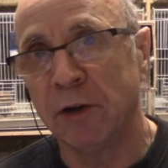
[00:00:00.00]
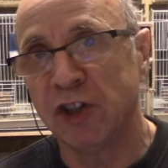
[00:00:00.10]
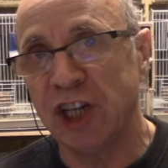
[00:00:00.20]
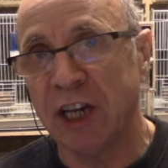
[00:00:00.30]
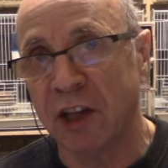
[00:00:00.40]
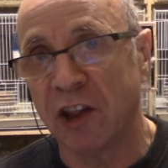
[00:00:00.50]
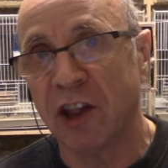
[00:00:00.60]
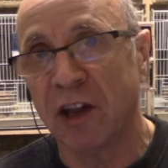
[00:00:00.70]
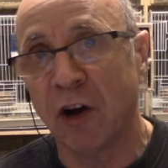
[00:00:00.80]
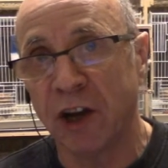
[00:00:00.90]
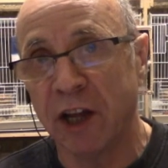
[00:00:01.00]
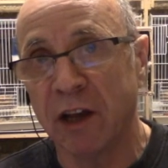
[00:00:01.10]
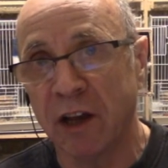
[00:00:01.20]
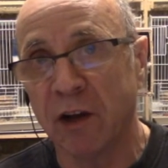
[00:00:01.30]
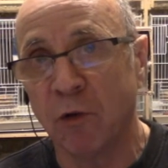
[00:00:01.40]
genes on it,
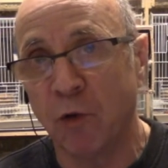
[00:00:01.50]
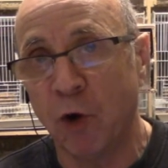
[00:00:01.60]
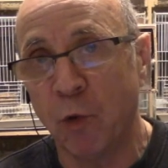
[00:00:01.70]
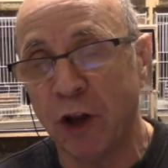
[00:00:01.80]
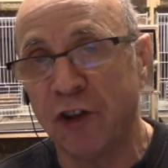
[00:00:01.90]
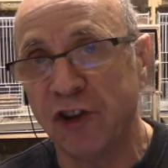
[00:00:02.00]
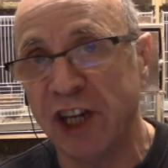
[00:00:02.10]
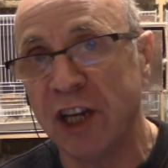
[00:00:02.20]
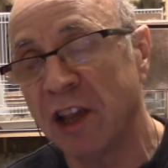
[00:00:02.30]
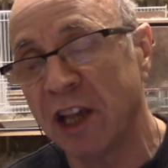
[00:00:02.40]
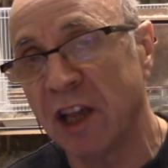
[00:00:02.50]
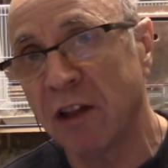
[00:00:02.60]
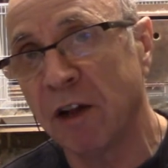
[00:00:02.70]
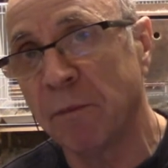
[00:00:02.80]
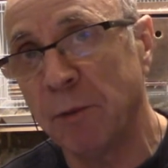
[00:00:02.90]
or one of the genes is
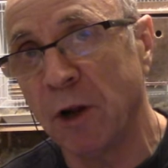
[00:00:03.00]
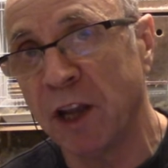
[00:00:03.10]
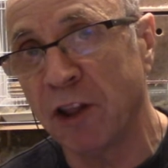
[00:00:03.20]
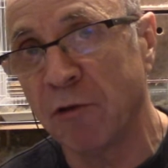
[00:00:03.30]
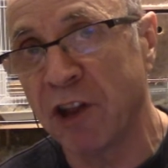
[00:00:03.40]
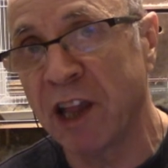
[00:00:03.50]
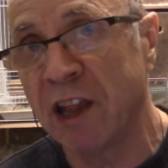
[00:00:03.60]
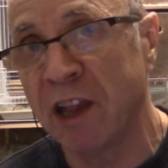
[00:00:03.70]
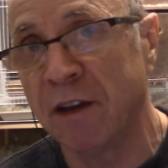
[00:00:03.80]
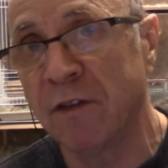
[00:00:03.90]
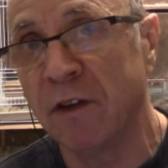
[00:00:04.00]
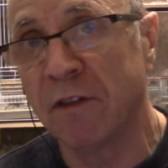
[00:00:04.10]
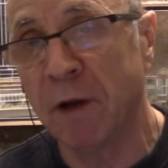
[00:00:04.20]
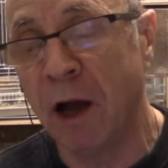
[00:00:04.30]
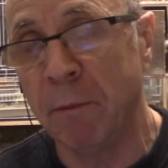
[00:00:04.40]
the recessive
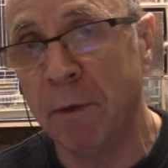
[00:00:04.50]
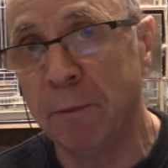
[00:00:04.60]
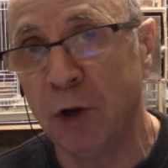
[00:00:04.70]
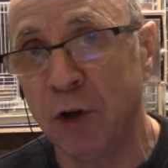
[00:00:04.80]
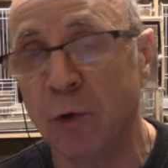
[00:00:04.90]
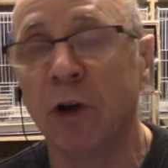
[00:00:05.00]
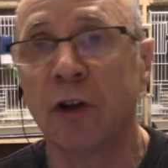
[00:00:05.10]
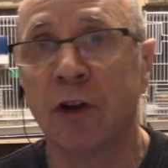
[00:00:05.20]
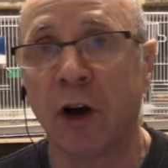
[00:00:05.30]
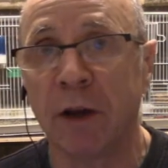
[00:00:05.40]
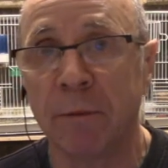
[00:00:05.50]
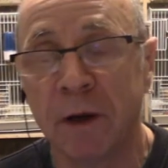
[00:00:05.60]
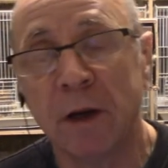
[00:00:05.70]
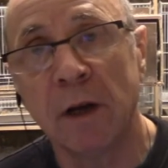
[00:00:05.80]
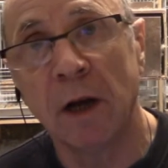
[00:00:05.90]
blue type
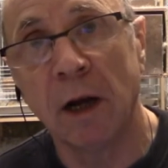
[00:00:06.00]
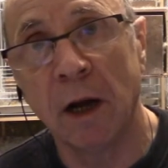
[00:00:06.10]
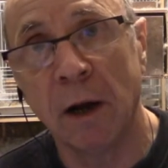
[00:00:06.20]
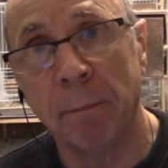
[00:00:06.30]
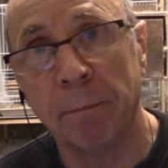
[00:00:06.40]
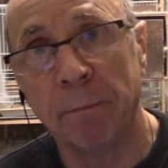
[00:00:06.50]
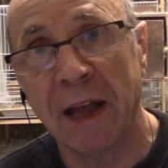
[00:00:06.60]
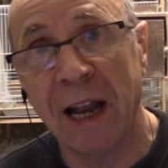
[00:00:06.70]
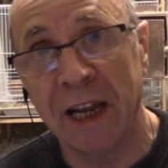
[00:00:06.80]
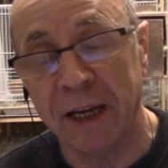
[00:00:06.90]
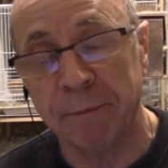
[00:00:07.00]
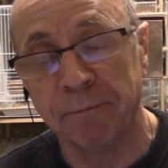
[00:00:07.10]
allele.